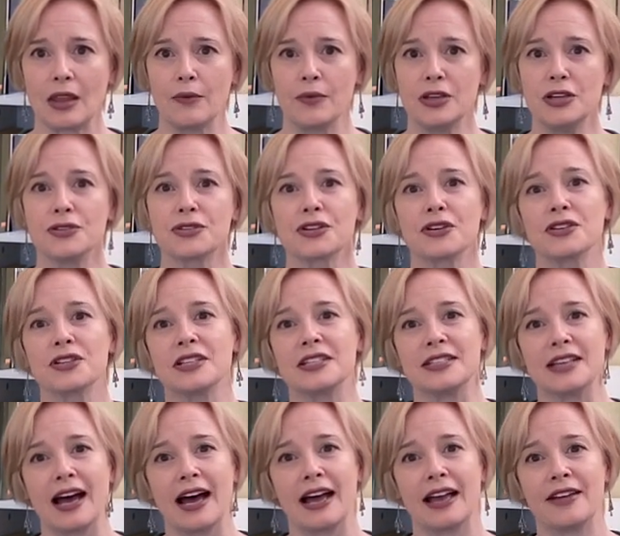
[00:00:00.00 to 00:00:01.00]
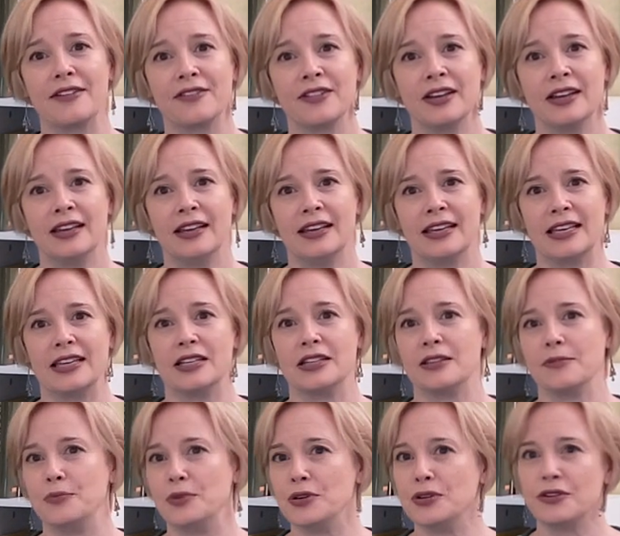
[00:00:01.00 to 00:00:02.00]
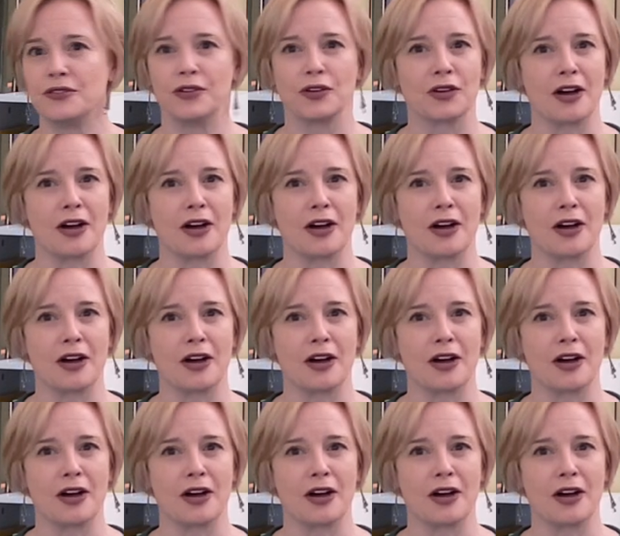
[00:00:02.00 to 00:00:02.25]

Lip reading: When you start to dive into the beautiful